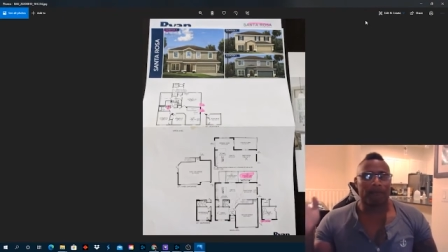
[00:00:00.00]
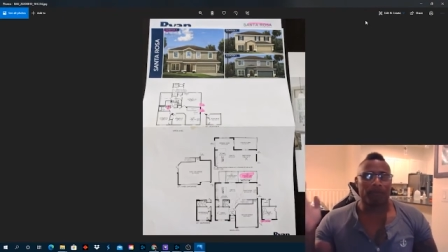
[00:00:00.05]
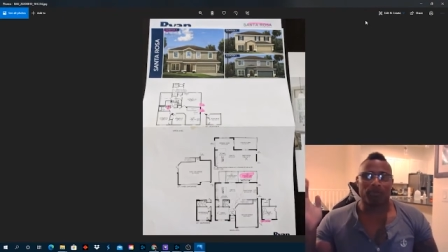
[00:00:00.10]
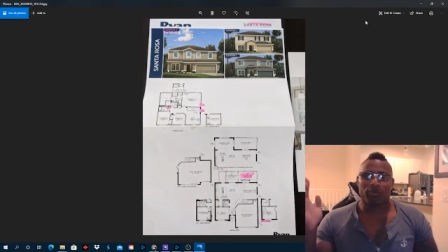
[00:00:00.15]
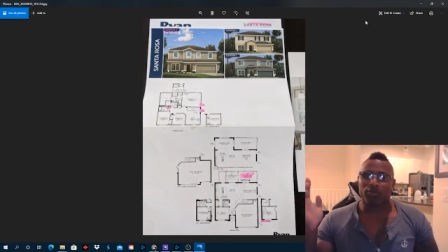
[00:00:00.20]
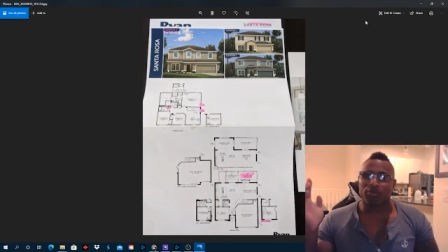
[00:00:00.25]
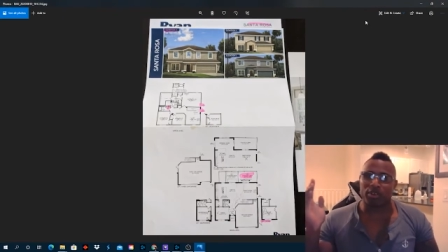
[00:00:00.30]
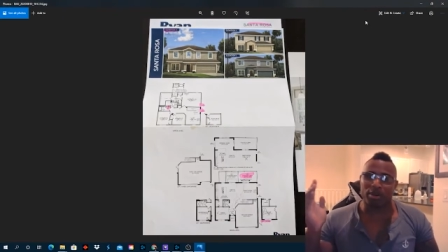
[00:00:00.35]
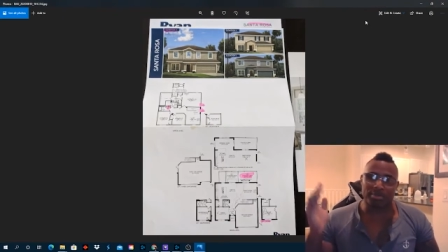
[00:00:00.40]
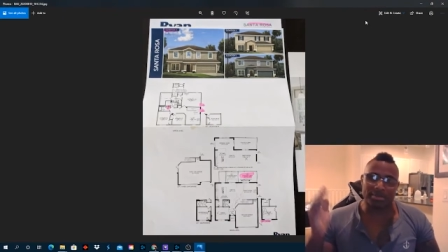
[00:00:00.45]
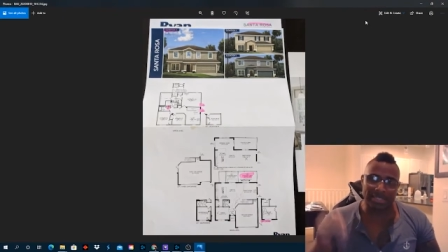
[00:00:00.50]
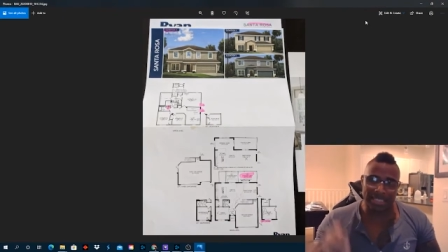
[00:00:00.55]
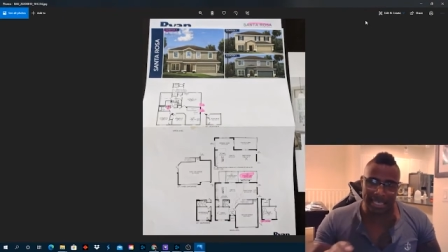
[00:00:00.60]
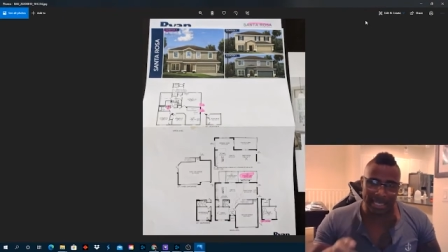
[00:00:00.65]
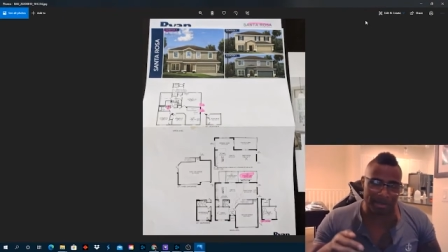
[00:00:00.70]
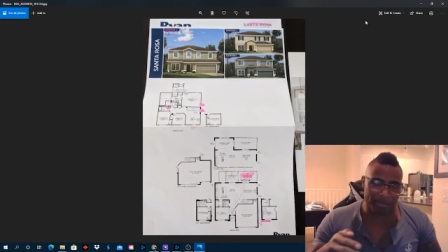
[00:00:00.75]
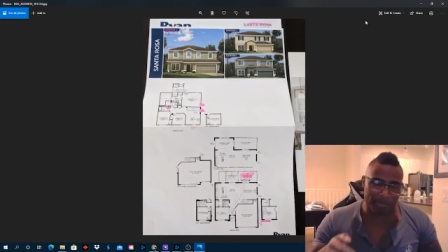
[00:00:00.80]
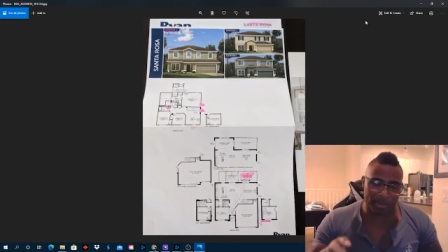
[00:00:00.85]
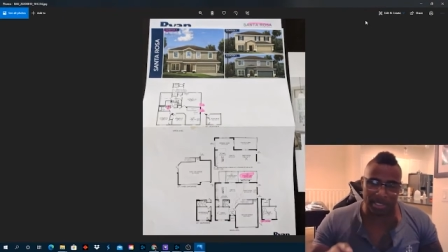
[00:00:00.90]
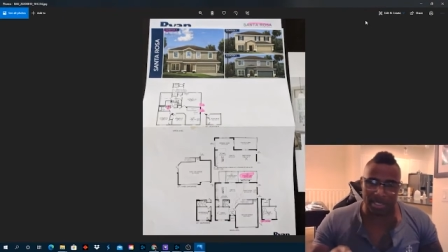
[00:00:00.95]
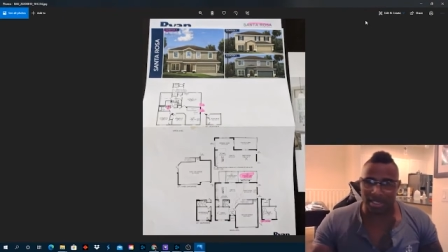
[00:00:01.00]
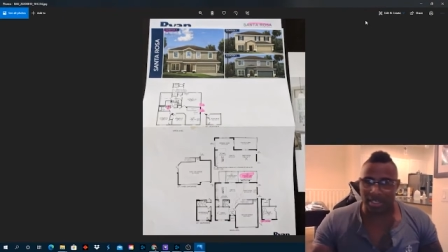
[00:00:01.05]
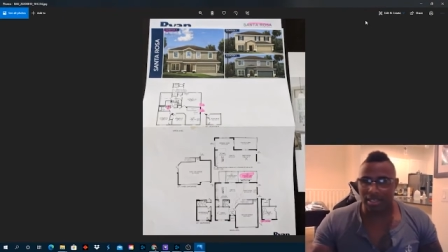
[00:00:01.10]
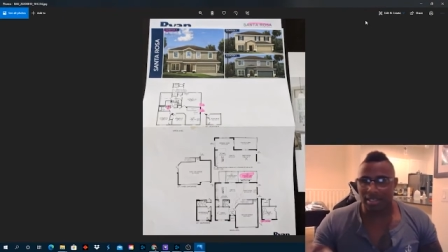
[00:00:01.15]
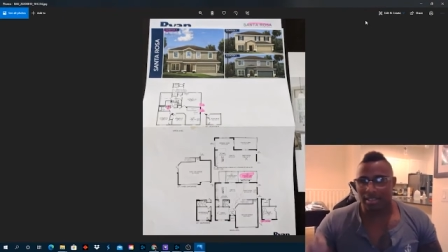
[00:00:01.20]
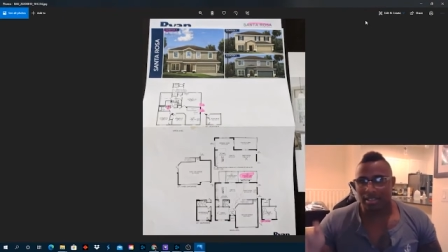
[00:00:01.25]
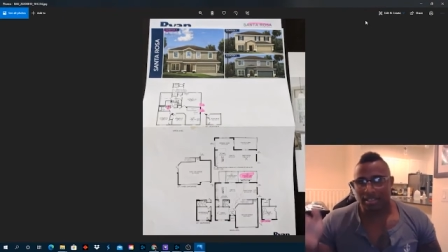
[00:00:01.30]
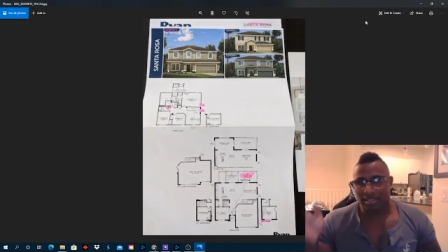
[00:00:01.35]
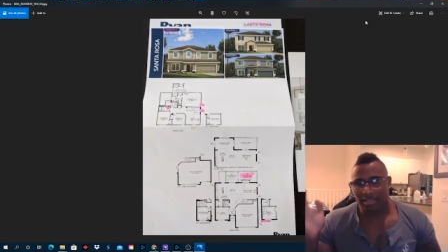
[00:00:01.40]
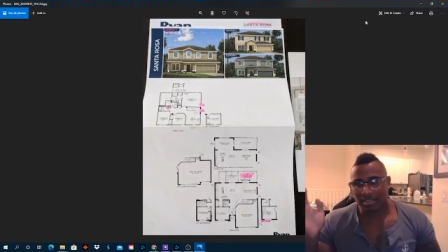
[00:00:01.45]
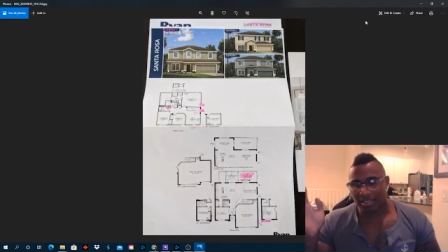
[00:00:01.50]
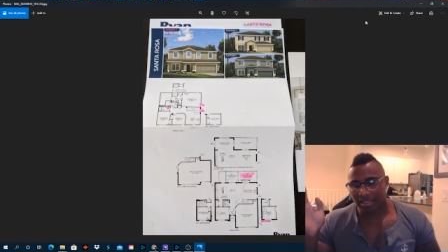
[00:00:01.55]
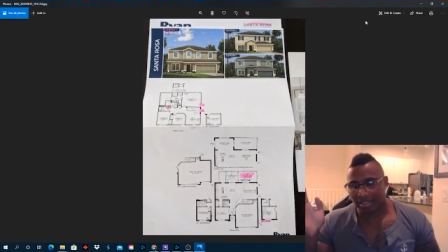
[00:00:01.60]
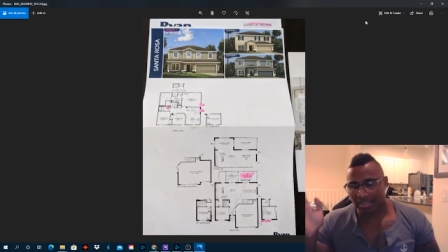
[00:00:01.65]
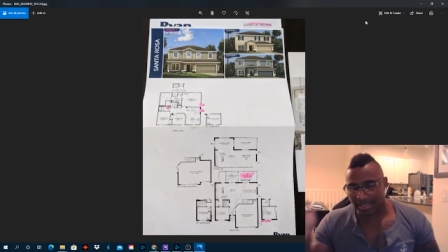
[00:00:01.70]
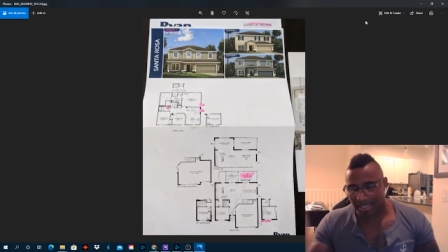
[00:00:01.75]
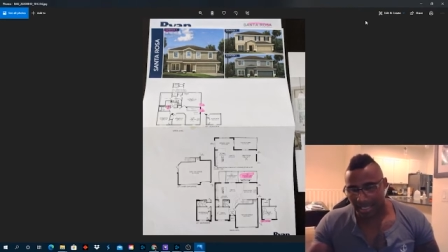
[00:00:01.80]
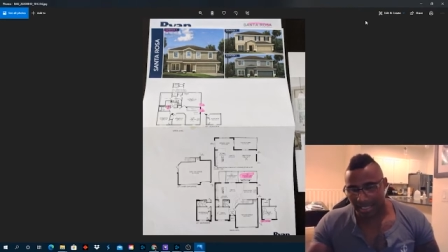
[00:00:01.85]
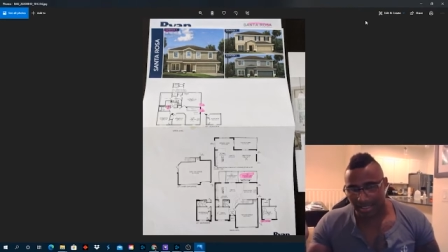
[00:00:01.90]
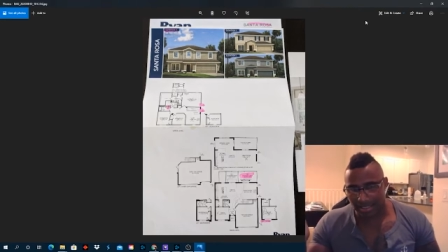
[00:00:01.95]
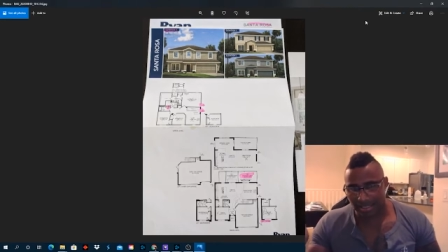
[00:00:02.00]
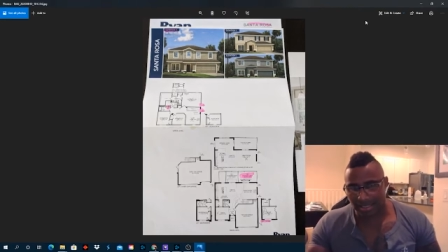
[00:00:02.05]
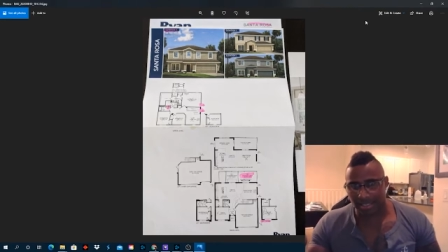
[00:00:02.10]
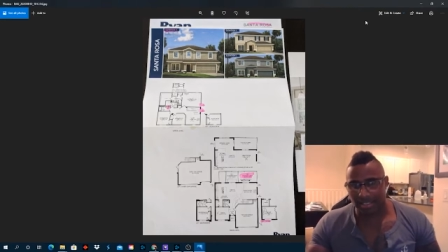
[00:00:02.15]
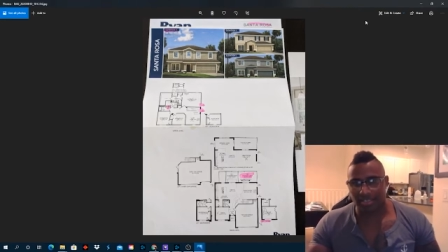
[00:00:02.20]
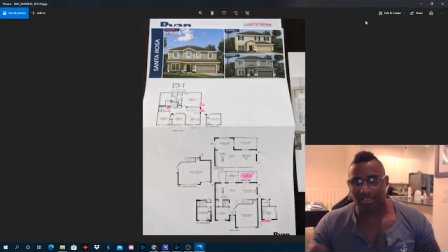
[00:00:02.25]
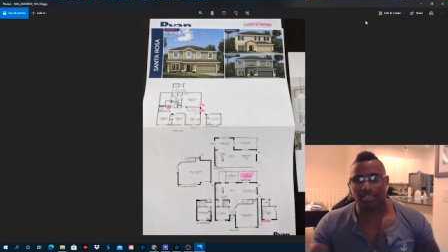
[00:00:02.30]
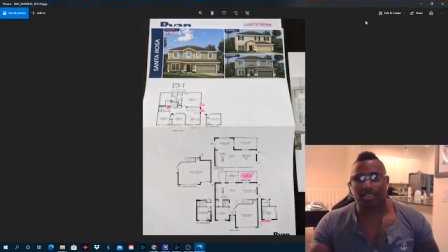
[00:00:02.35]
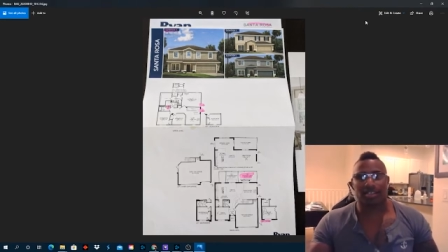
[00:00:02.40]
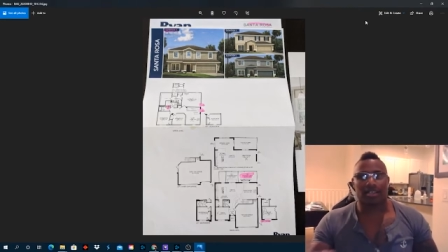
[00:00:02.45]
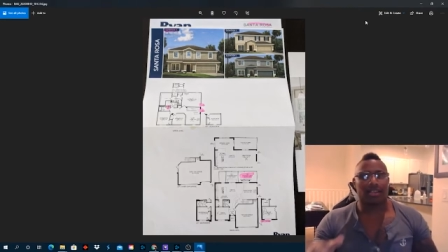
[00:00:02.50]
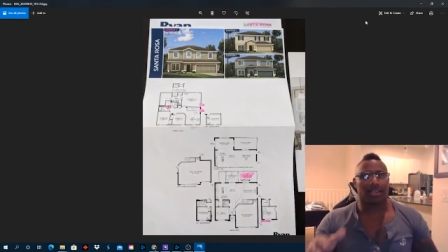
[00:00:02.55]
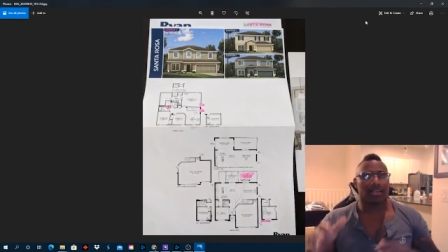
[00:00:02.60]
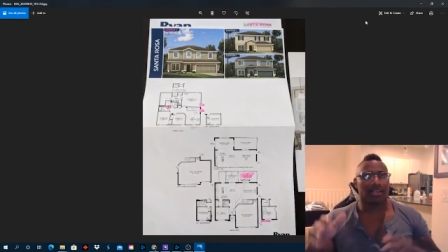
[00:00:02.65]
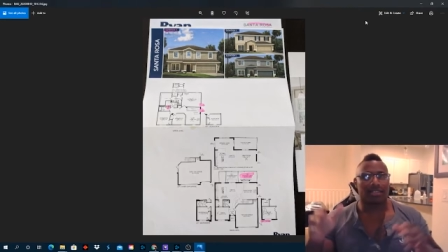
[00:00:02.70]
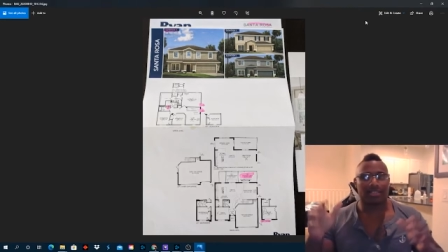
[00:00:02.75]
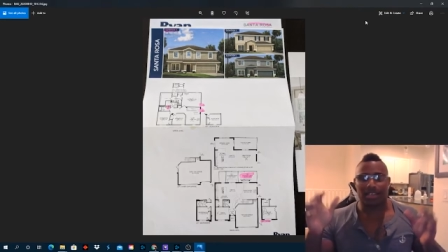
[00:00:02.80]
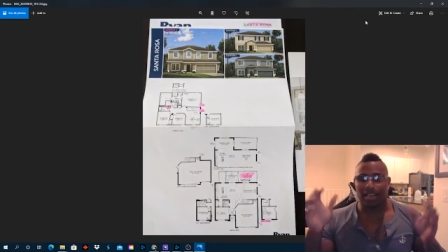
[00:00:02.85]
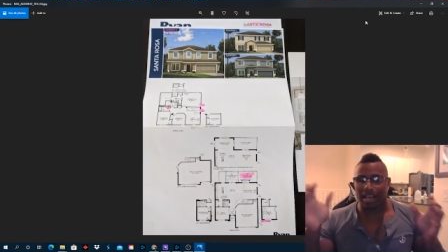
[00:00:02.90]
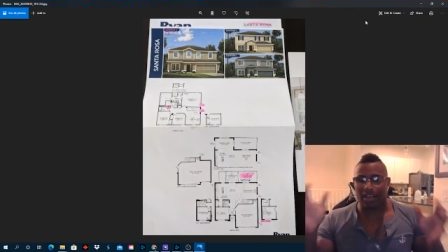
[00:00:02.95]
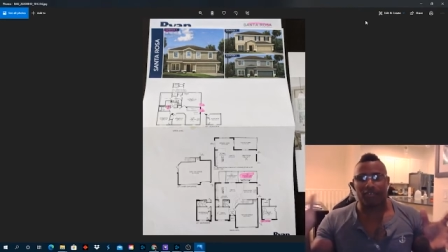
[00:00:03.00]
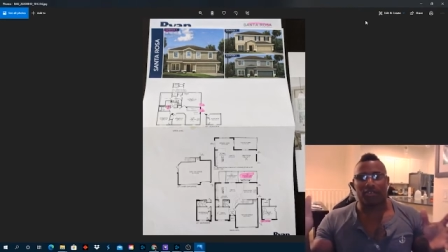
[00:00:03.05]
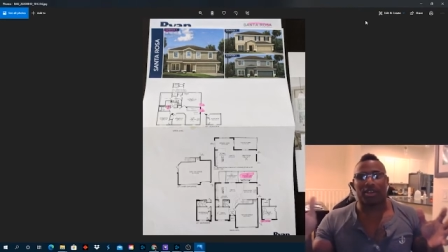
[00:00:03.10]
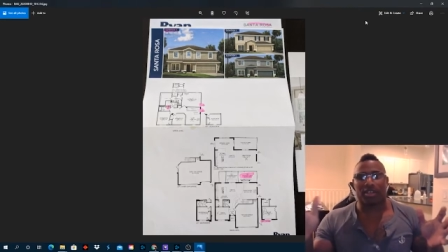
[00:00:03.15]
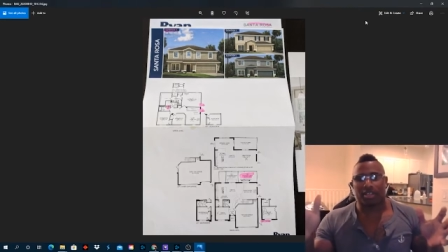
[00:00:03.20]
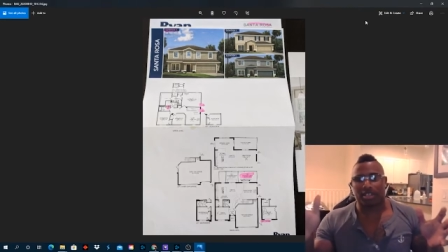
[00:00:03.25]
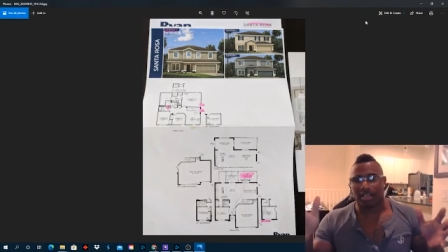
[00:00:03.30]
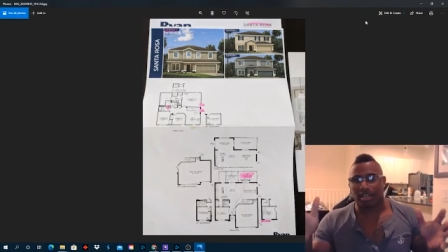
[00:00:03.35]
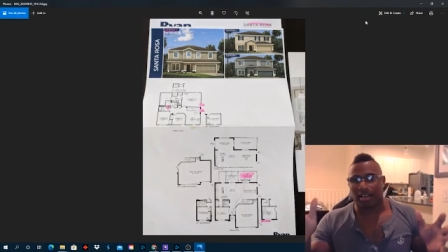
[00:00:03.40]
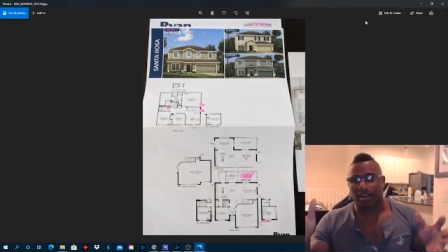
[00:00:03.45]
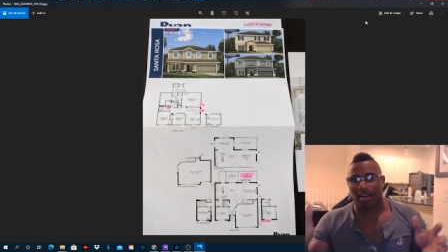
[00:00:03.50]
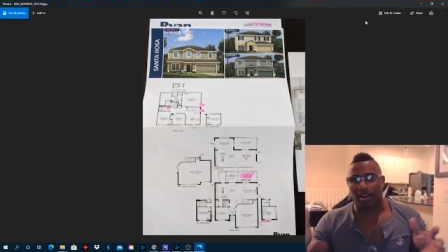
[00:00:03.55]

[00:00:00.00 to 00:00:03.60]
from Tampa to Texas to everything.